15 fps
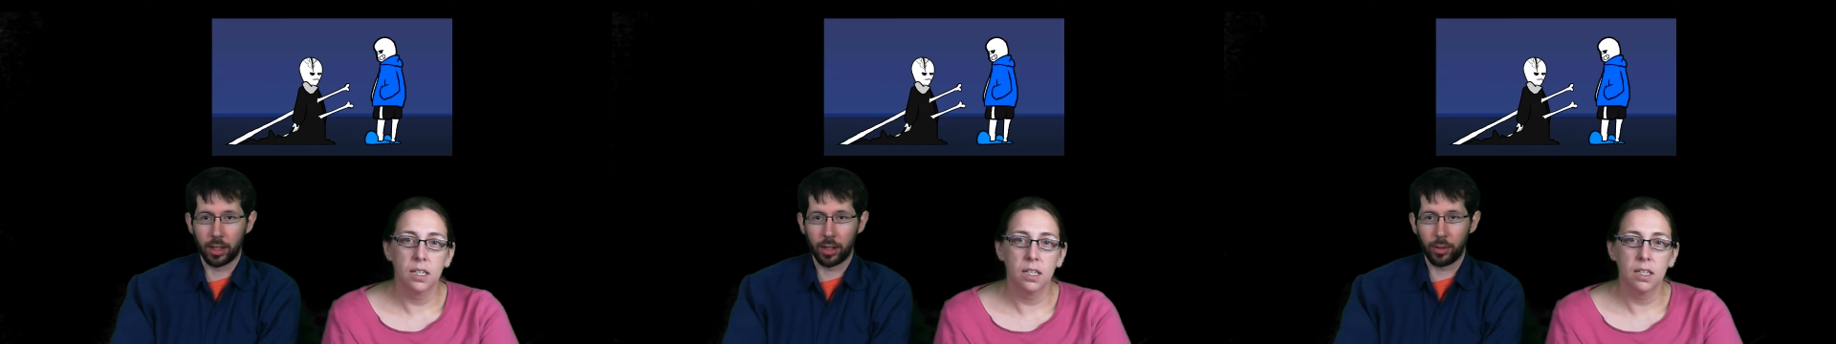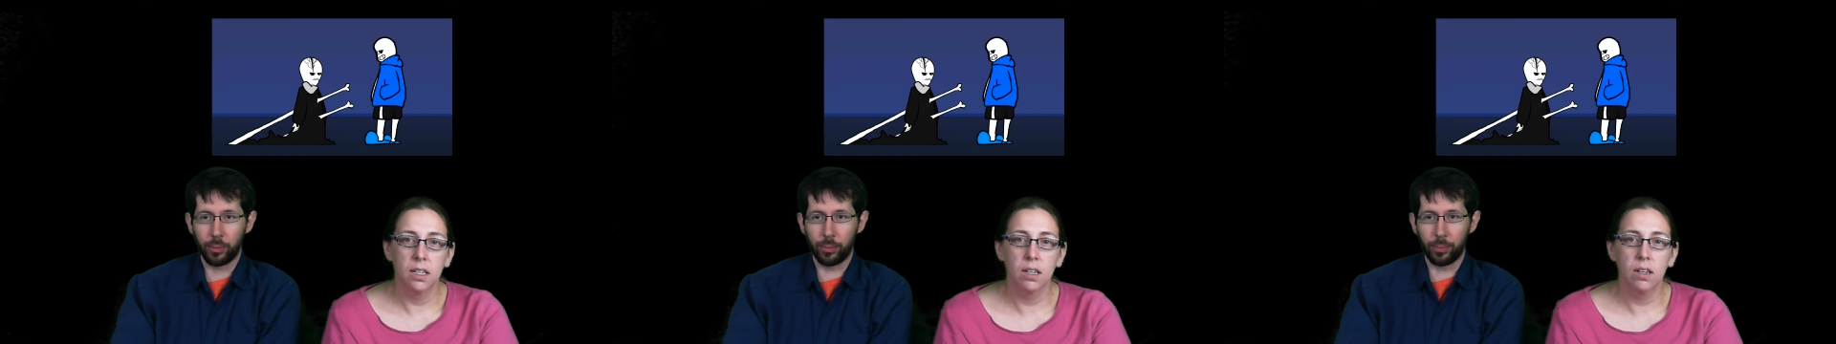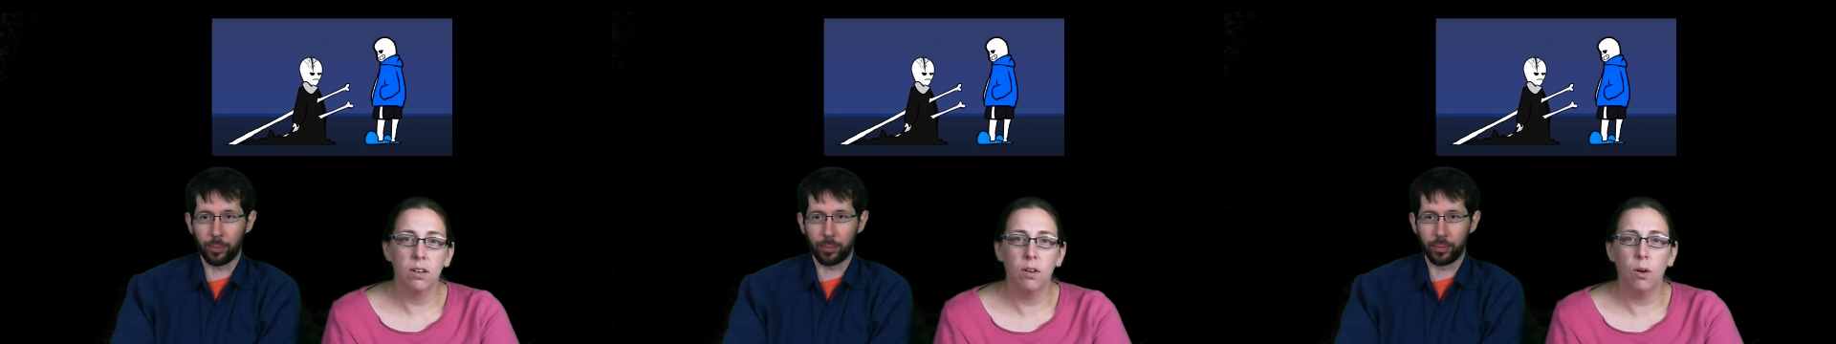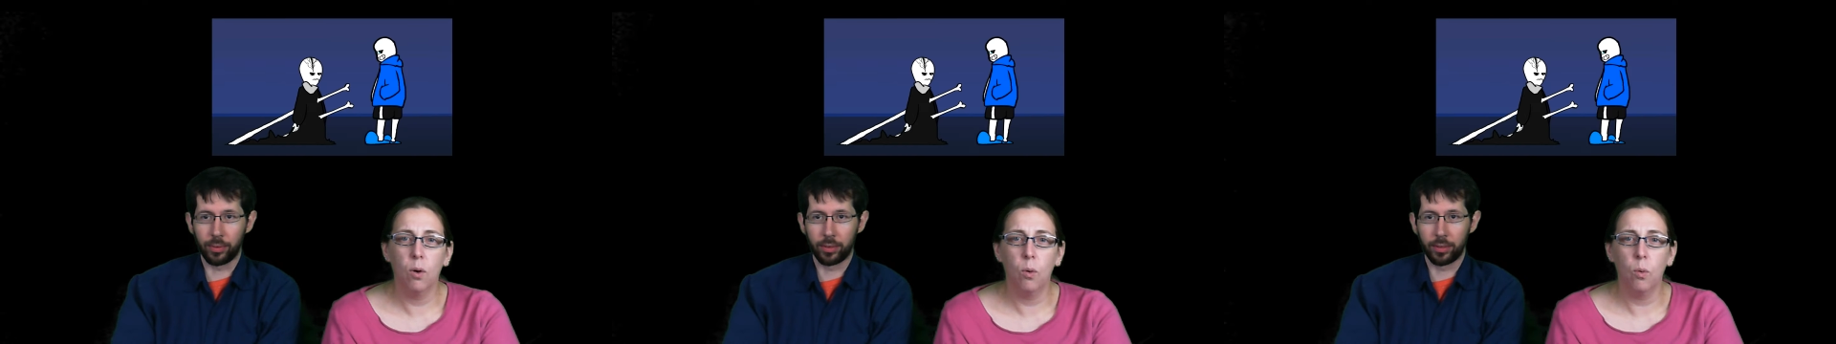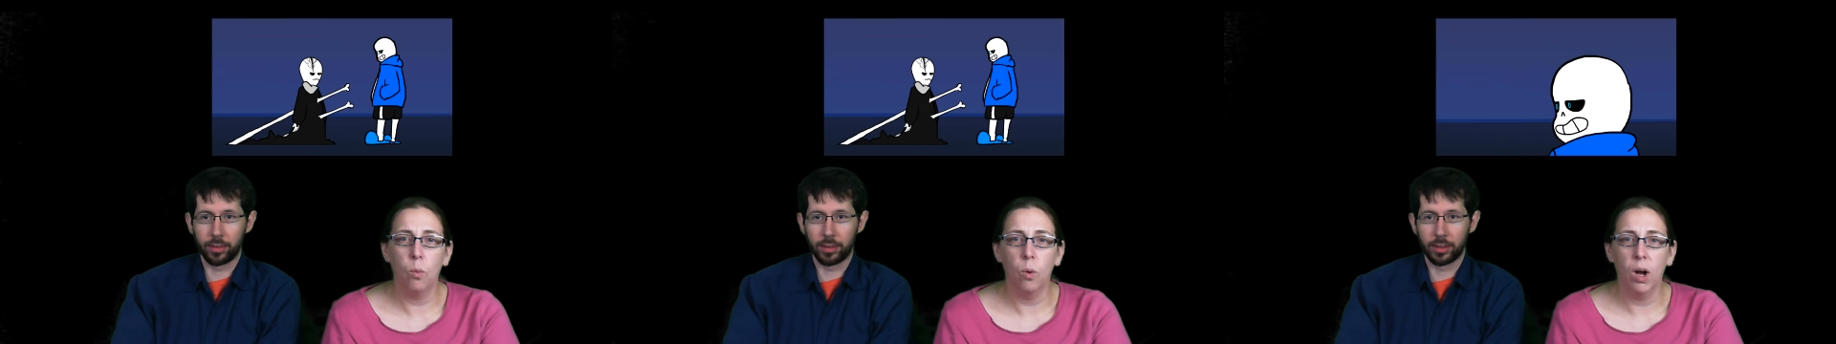Speaker 1: no. Ooh.
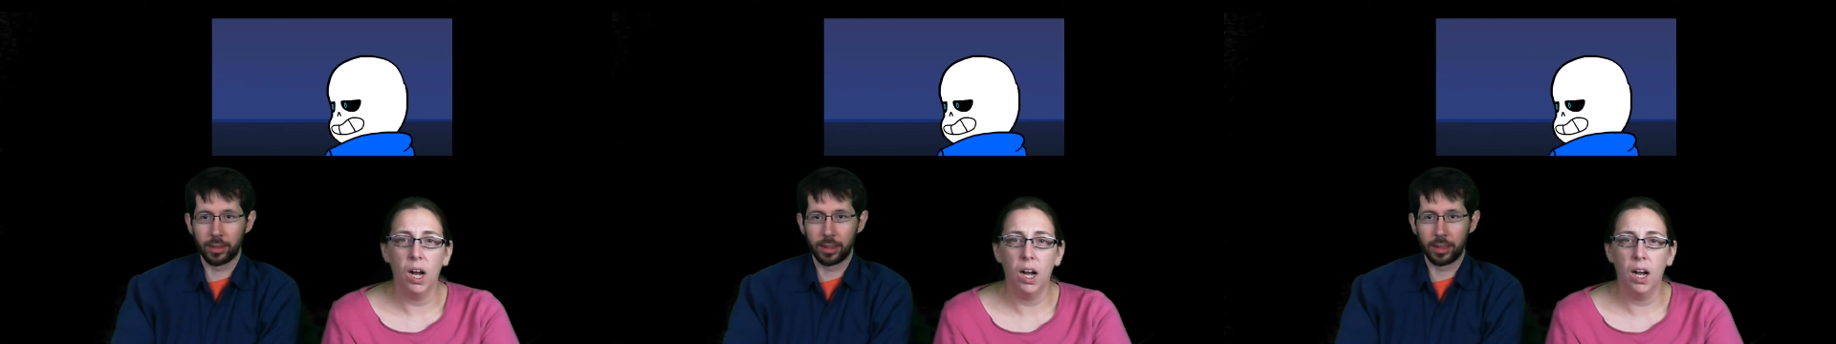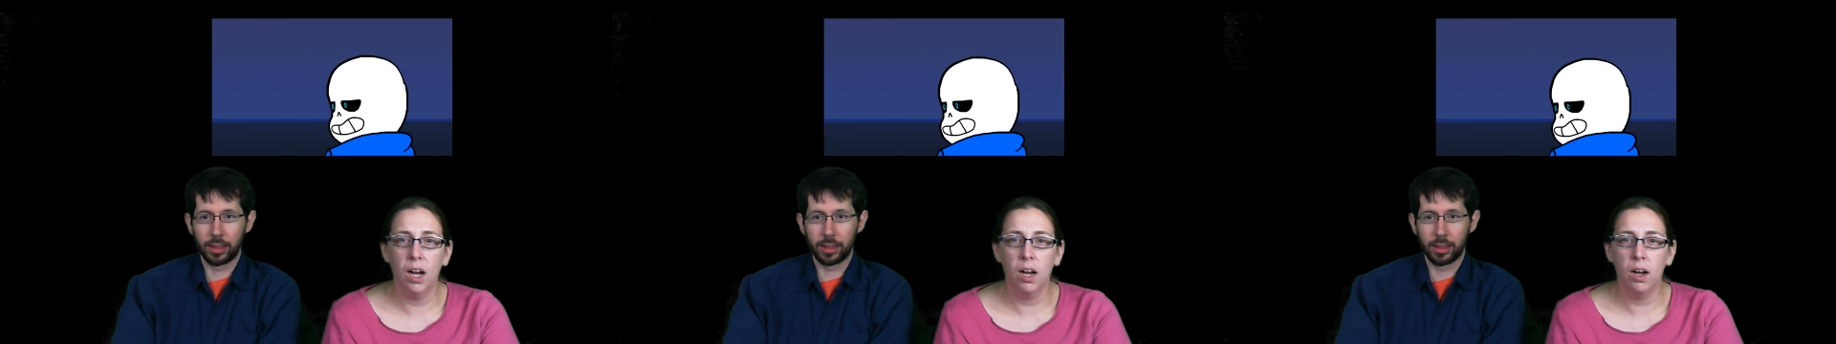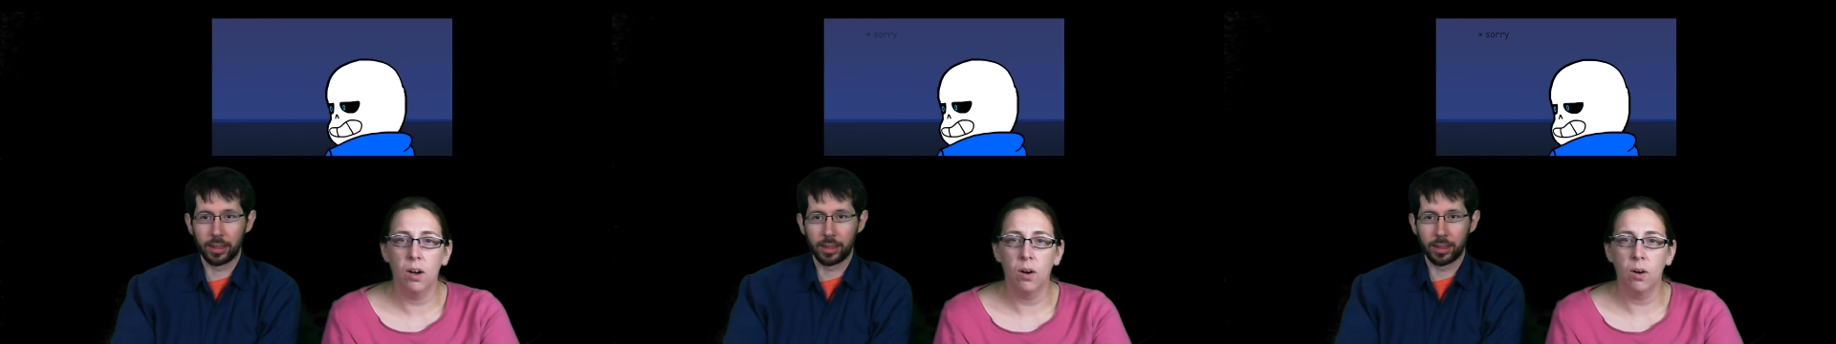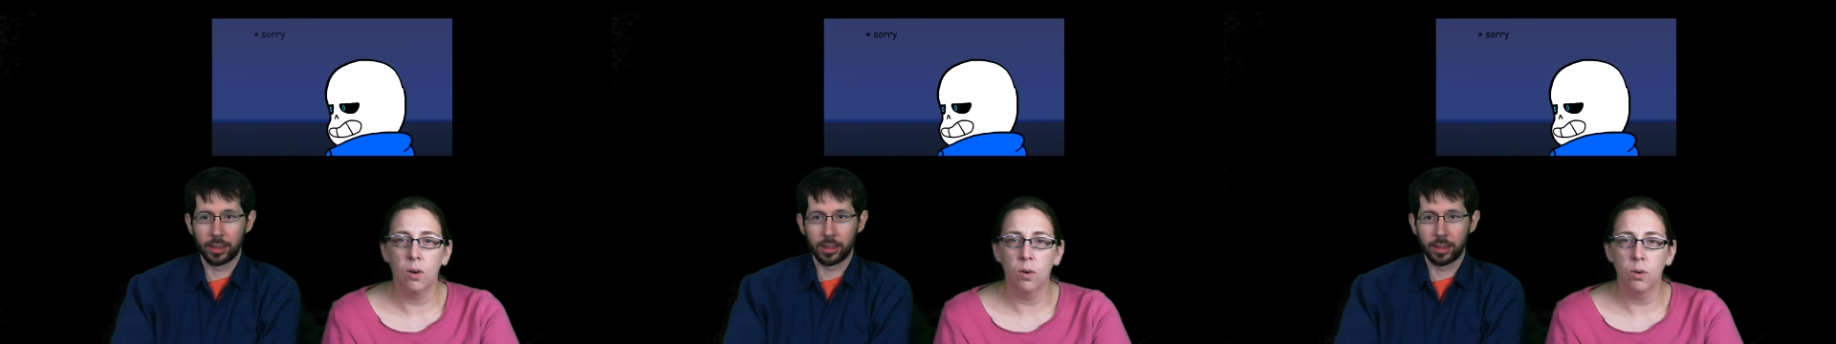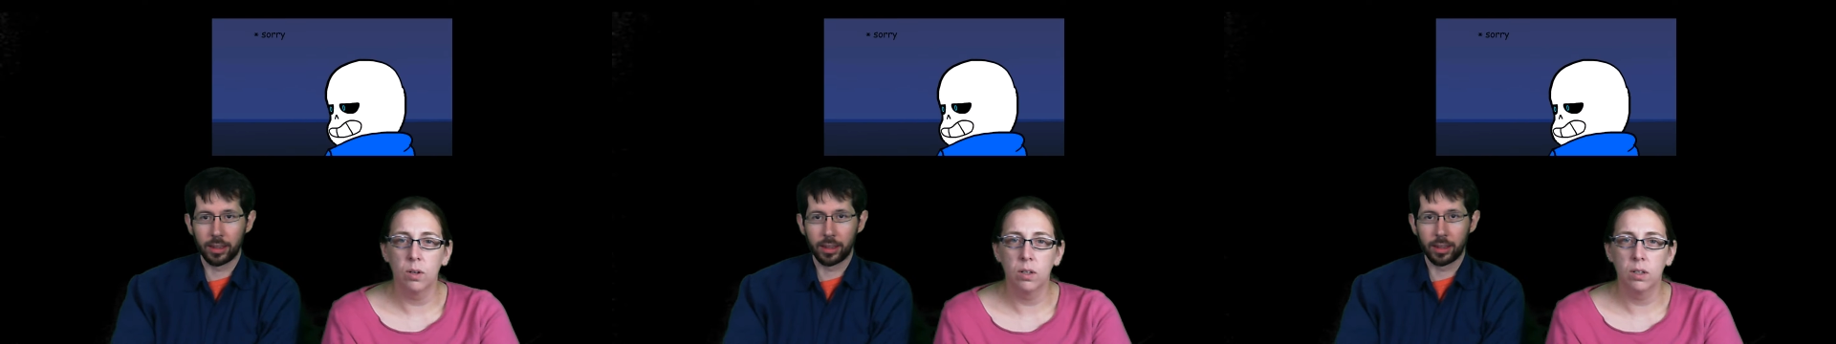Oh wow.